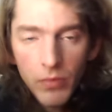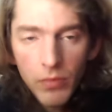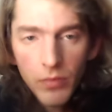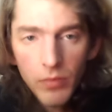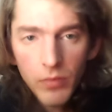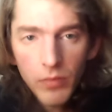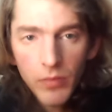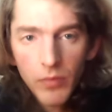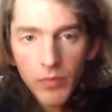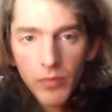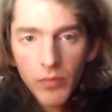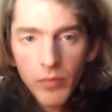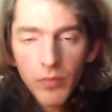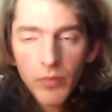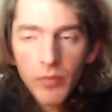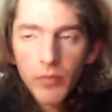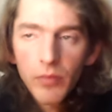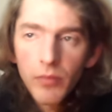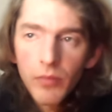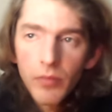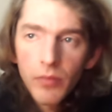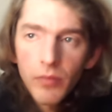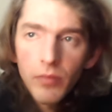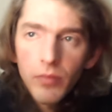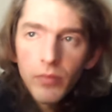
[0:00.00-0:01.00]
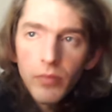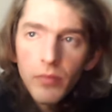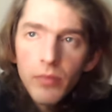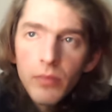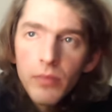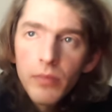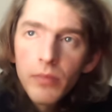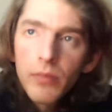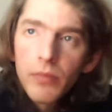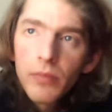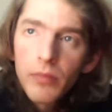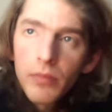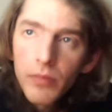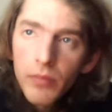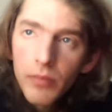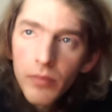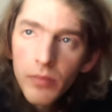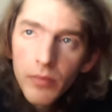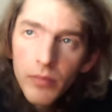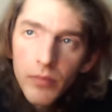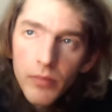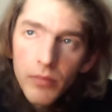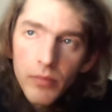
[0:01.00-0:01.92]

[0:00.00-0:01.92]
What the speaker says: [no speech]